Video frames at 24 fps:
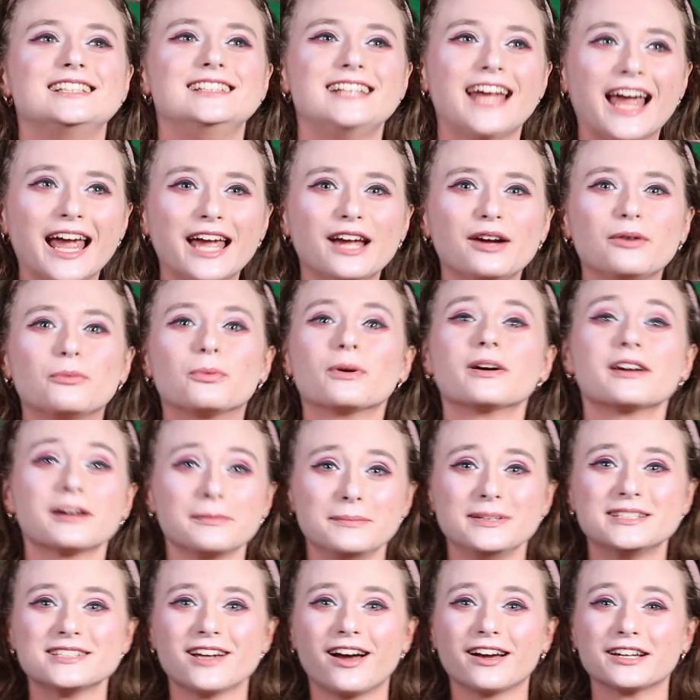Today, we're
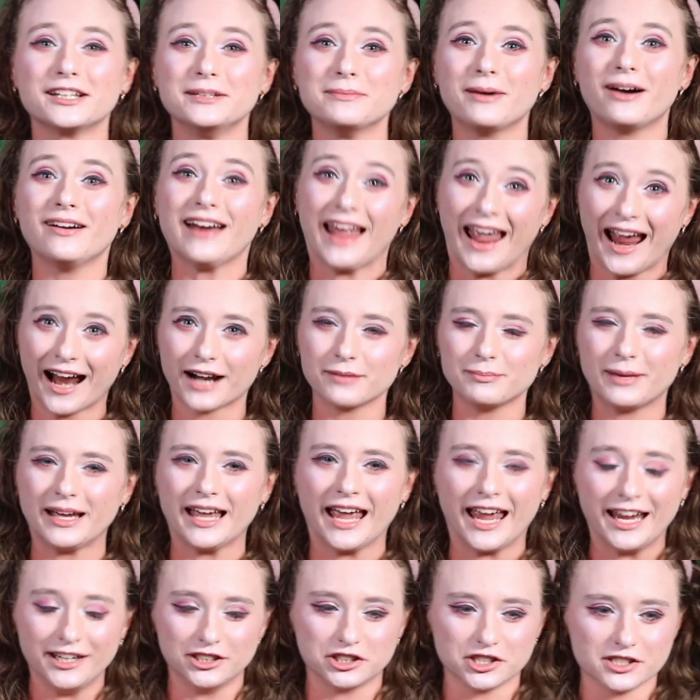going to be talking about anime
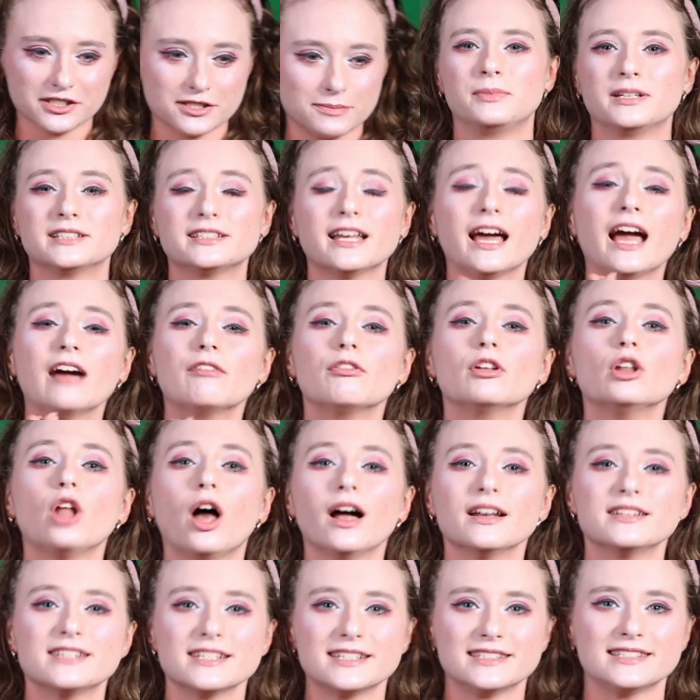ages because I have a
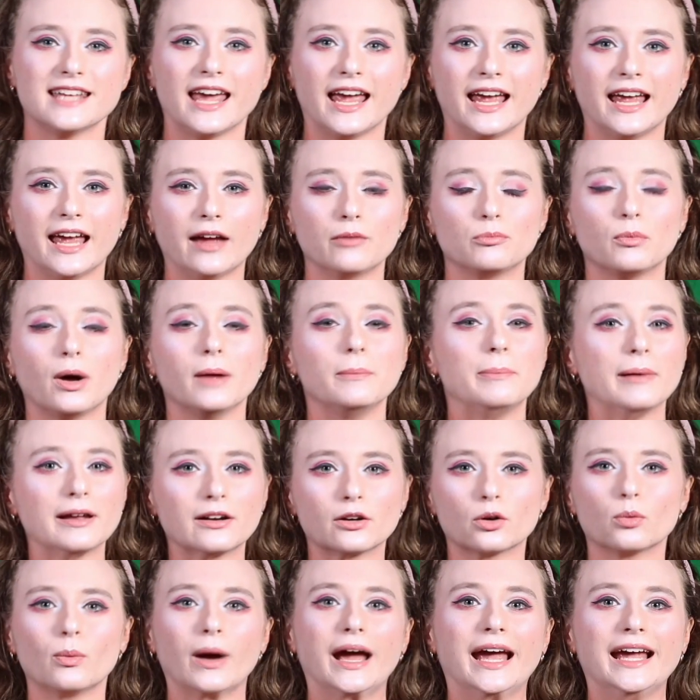lot to say, and what
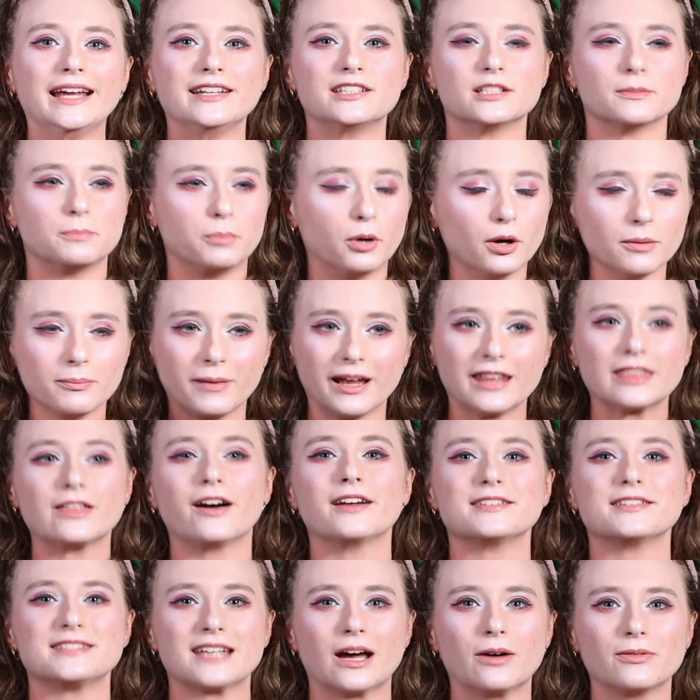better way to put my
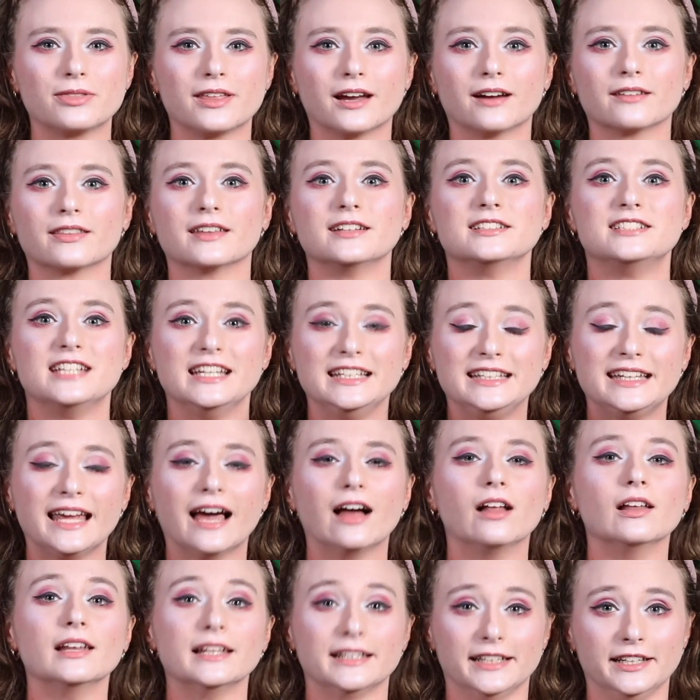thoughts out there than to
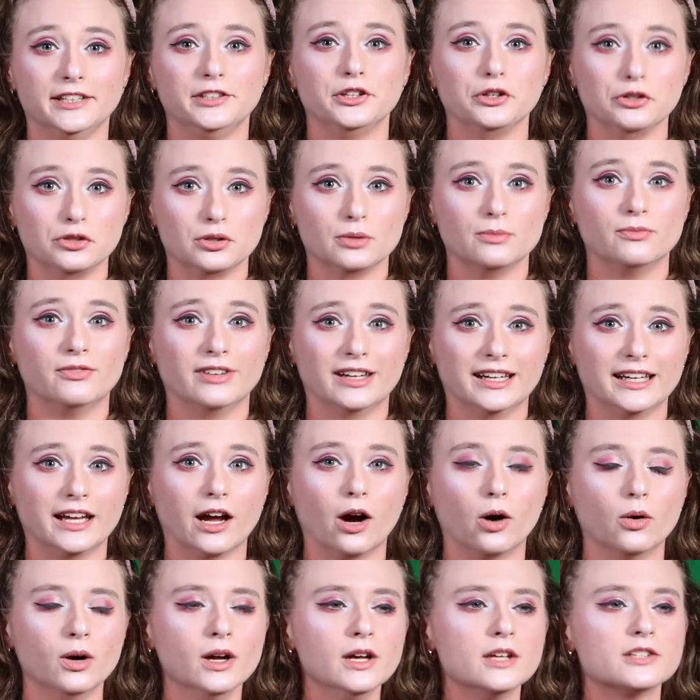yell in a YouTube
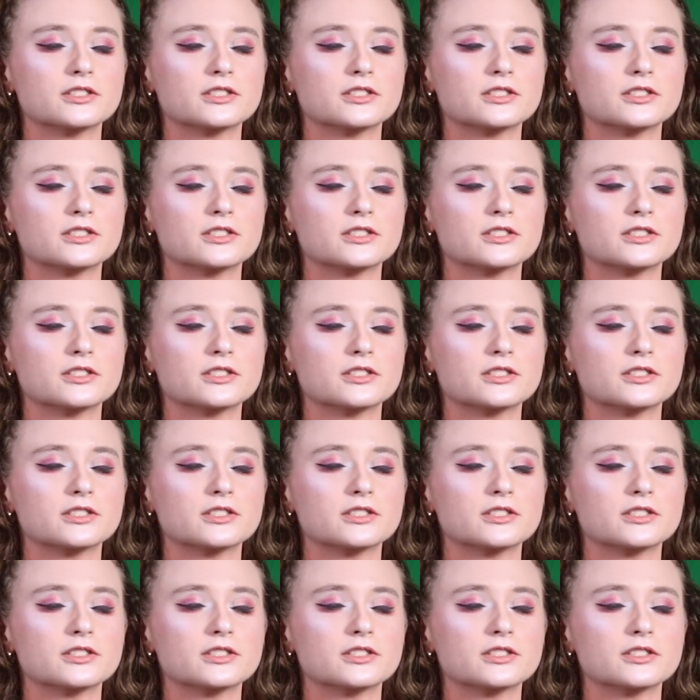video?